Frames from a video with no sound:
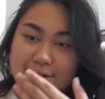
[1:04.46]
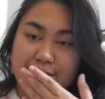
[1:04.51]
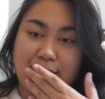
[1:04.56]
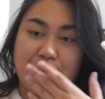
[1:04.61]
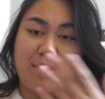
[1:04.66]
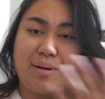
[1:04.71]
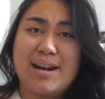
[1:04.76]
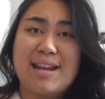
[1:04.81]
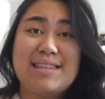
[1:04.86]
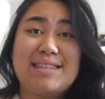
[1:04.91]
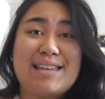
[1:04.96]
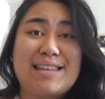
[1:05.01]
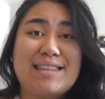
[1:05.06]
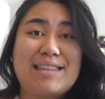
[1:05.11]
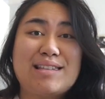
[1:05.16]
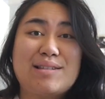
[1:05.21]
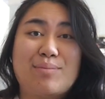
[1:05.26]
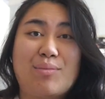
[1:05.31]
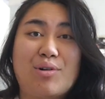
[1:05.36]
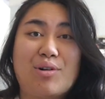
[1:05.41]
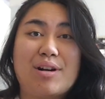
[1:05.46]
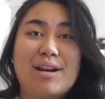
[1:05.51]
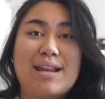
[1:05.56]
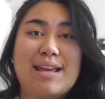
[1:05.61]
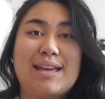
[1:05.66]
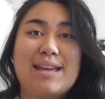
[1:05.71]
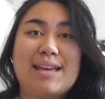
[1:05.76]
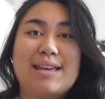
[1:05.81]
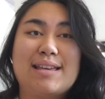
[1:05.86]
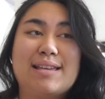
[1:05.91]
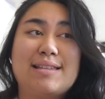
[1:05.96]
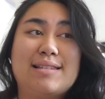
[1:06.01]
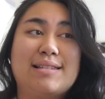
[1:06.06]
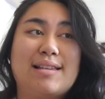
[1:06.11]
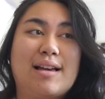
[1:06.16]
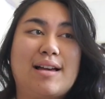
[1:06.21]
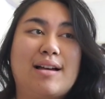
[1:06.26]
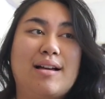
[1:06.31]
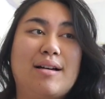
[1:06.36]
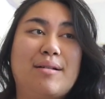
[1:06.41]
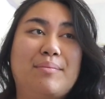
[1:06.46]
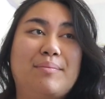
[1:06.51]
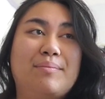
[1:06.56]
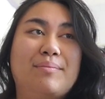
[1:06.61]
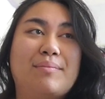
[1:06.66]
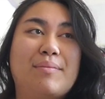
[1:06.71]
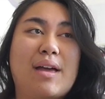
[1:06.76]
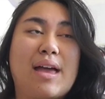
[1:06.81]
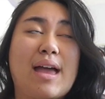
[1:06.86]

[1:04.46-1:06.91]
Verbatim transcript: So what I did this morning is um,